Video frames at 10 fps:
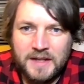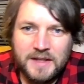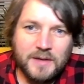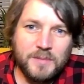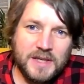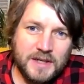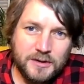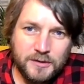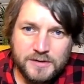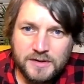They can be
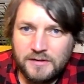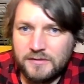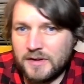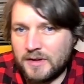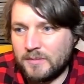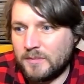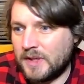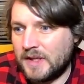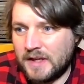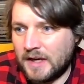inclusive. They can
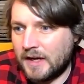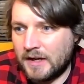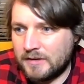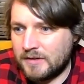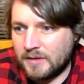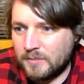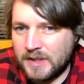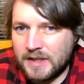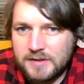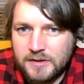be
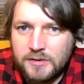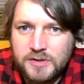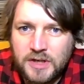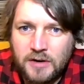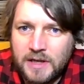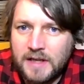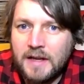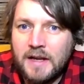exclusionary.